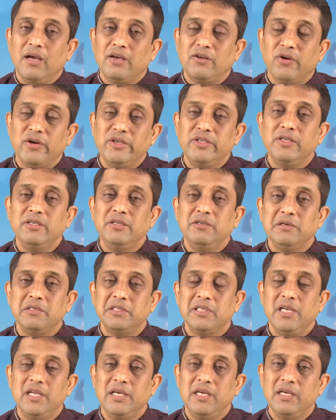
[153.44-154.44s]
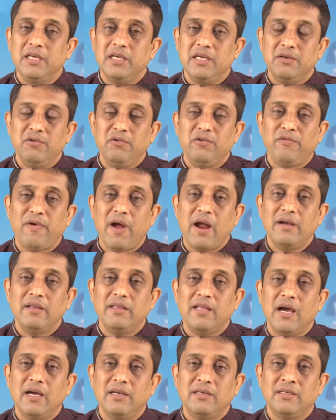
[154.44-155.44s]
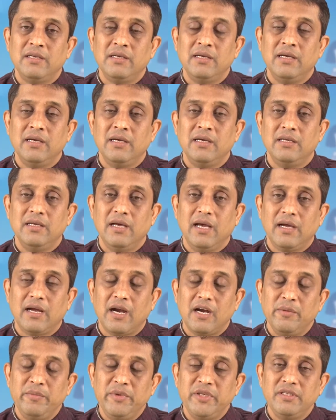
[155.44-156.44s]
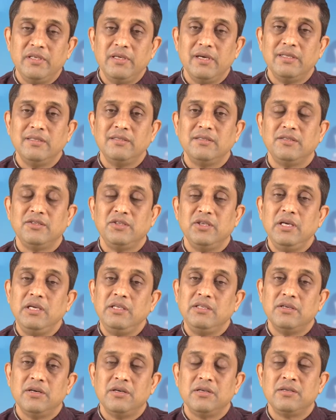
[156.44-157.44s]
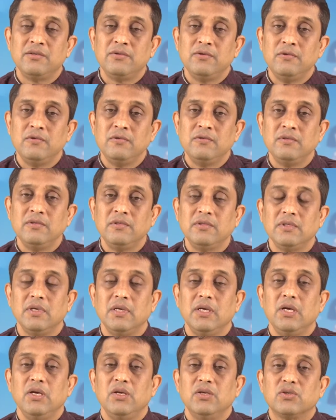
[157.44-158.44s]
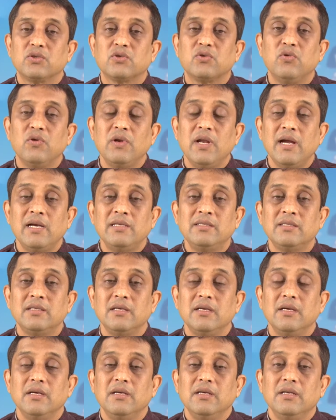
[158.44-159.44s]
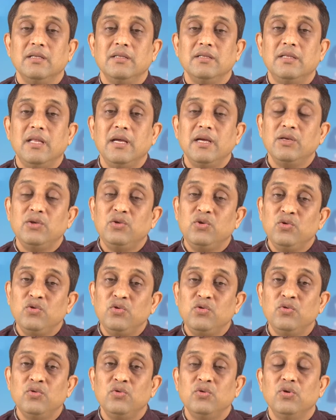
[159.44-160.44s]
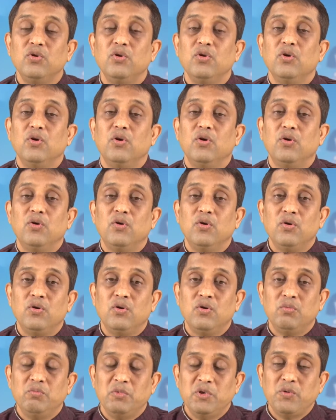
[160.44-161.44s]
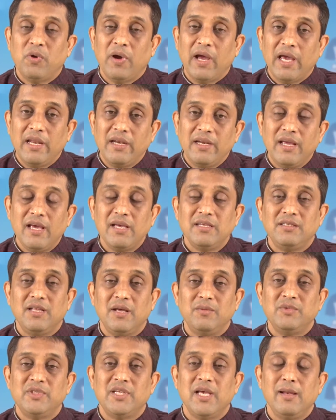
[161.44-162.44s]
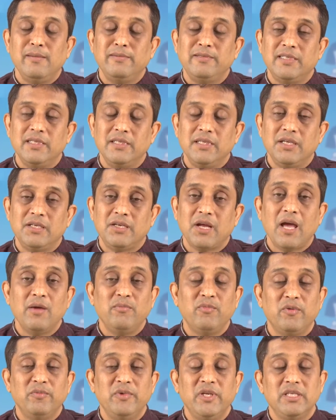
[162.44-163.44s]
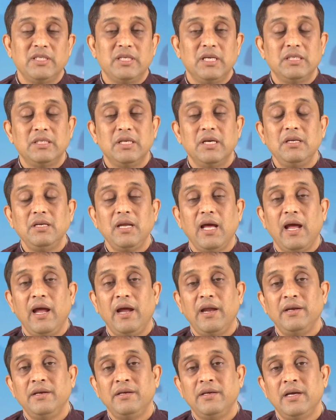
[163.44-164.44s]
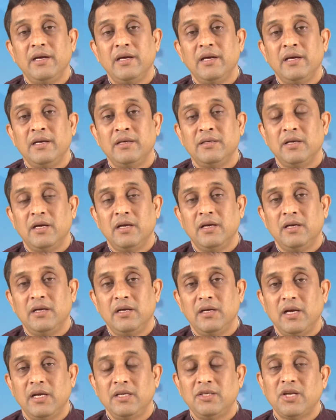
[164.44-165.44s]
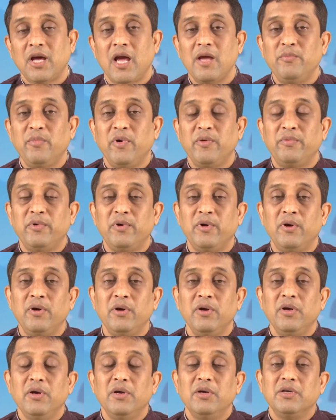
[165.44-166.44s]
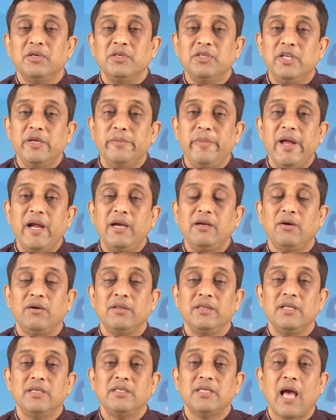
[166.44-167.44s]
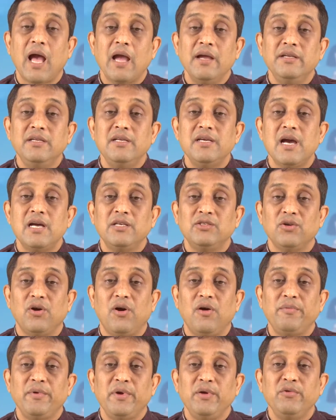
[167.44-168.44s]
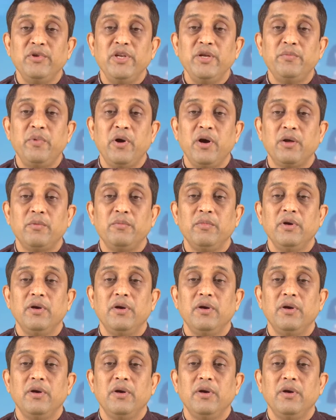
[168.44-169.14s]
continuously you will find that academicians, teachers, students, scholars, they do engage themselves in a type of discussion and a type of debate on these ideas of uniform